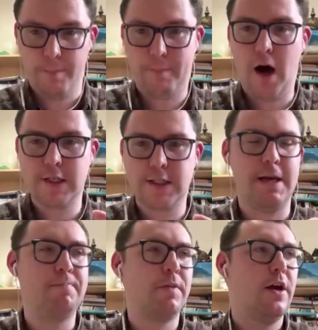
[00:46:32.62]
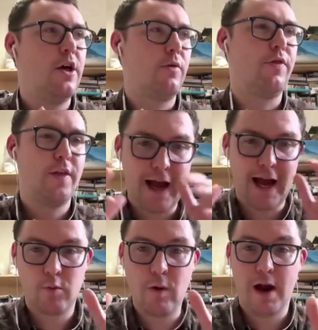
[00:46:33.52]
the party. So I think
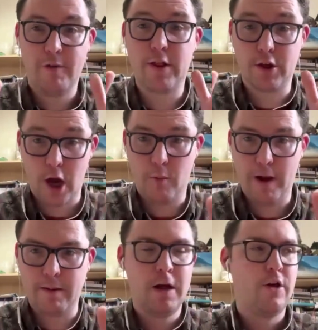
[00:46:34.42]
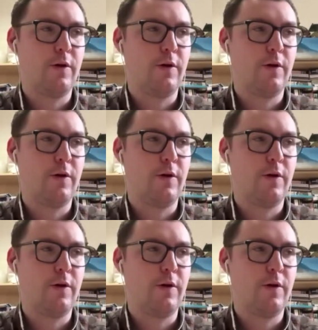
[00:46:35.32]
that's where it's going.